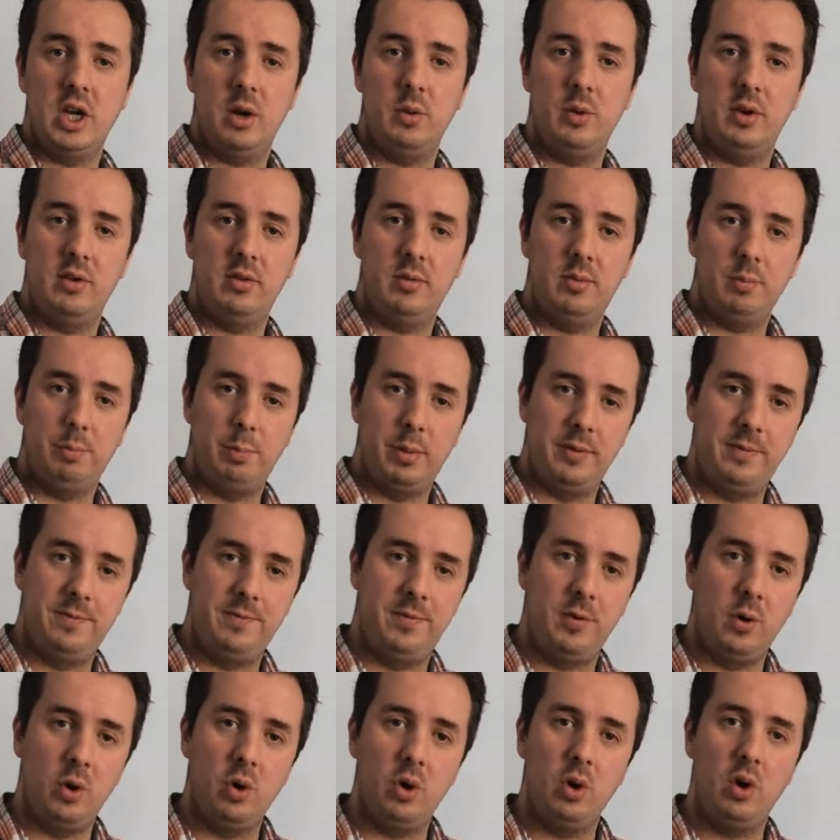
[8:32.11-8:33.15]
Show us
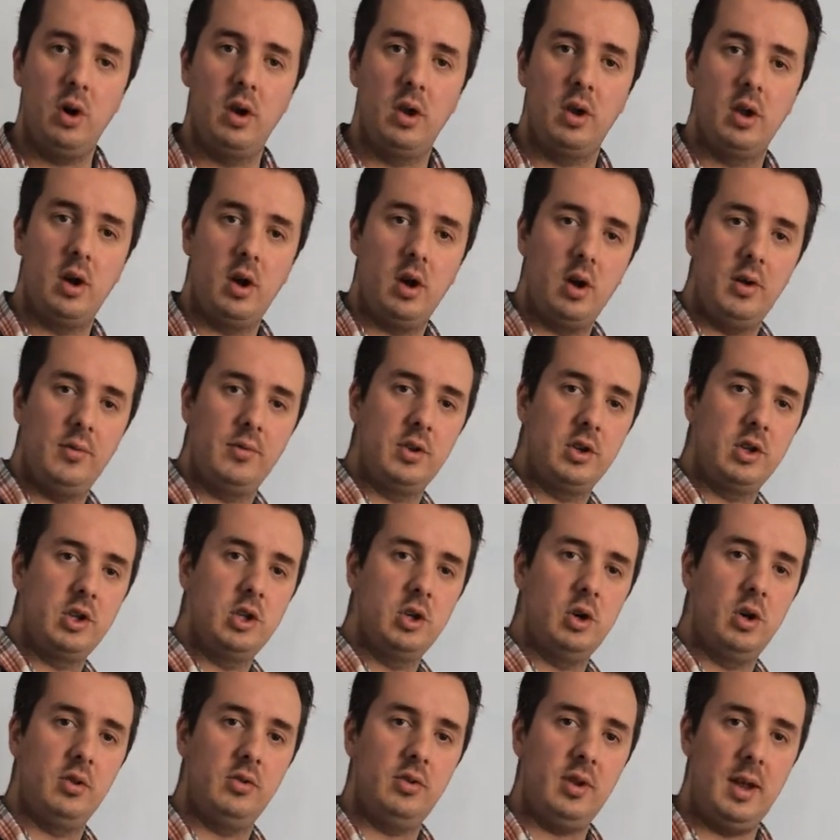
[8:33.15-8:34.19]
before and
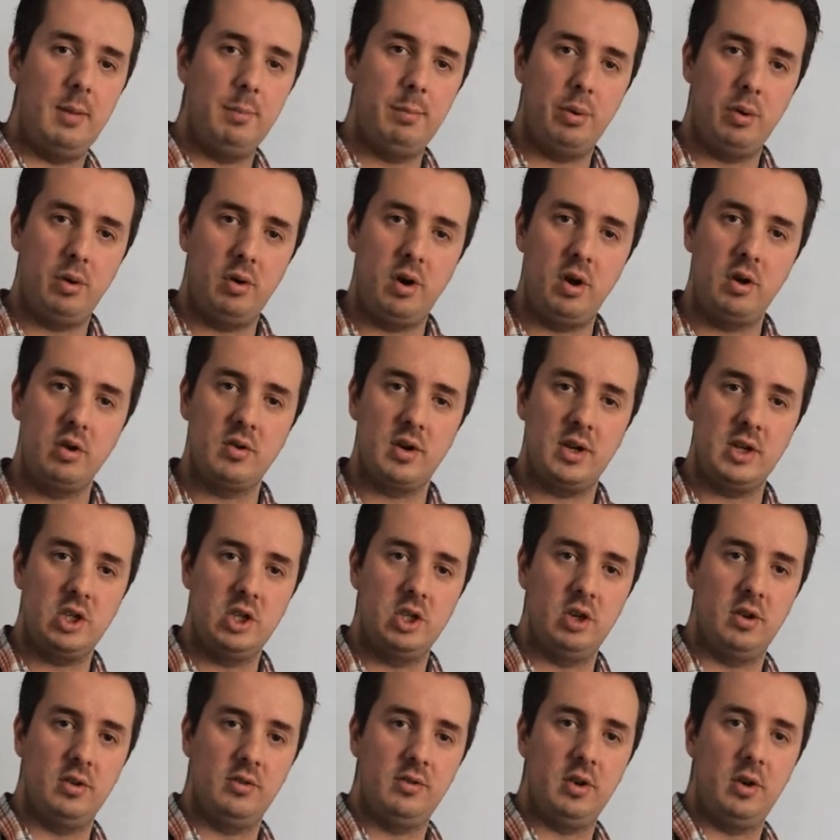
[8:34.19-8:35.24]
after shots and
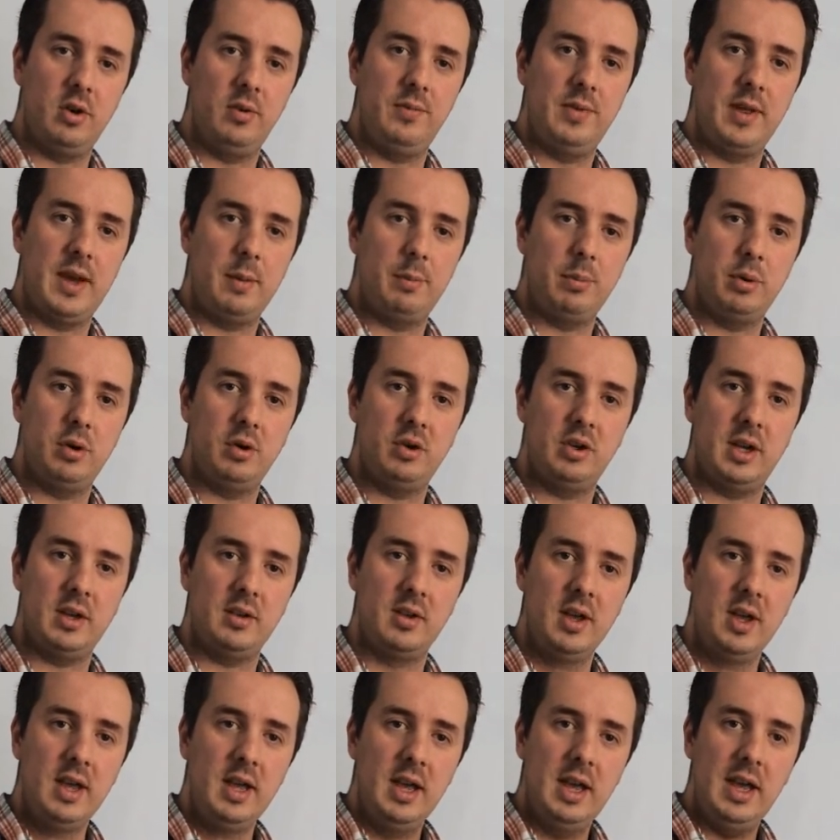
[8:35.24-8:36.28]
progress shots of that
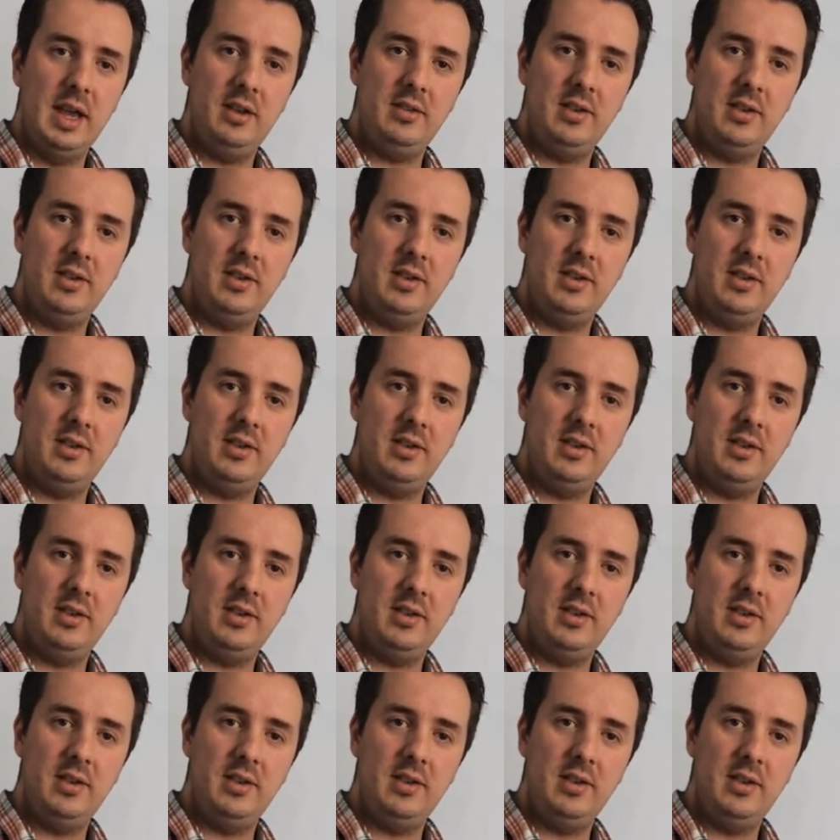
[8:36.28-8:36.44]
project.